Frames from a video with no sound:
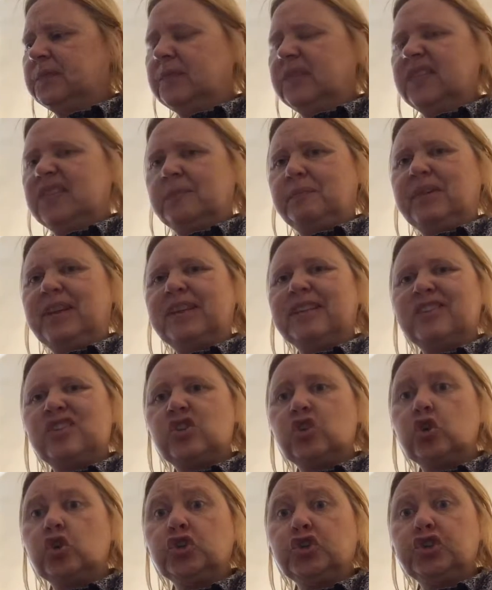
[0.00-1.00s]
It's a bit
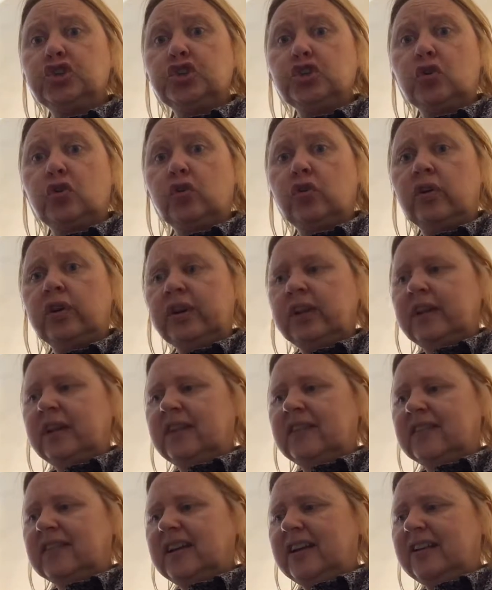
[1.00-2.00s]
Dutch, or
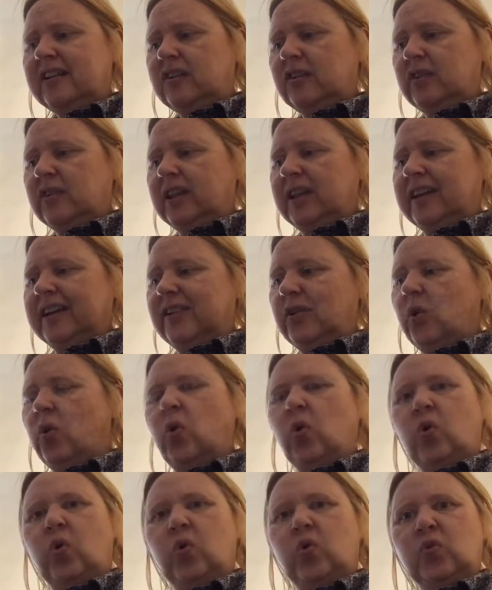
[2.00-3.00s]
it's kind of got like
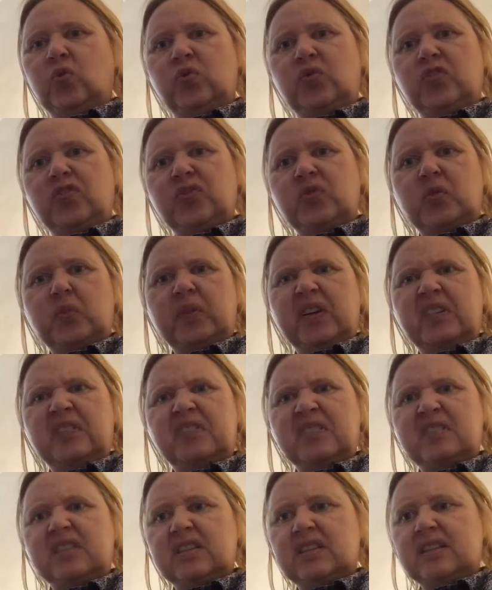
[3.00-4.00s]
horns
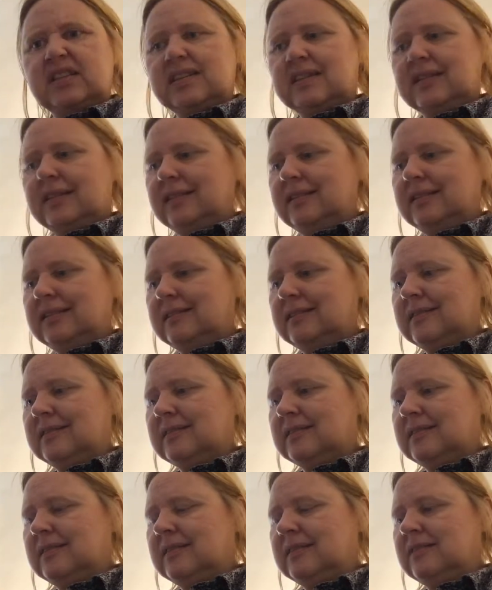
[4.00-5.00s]
almost at the side.
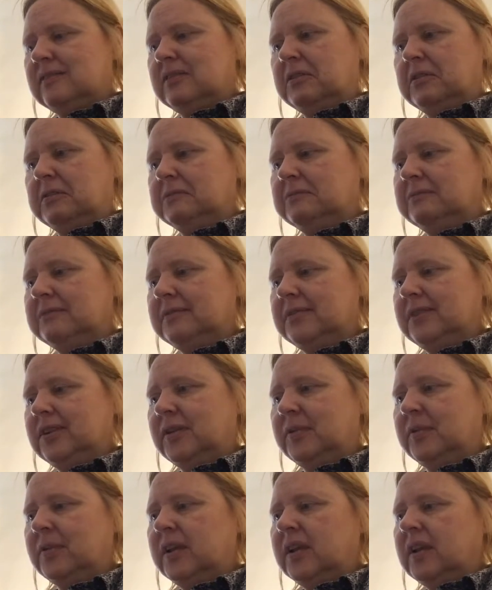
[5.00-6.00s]
You know.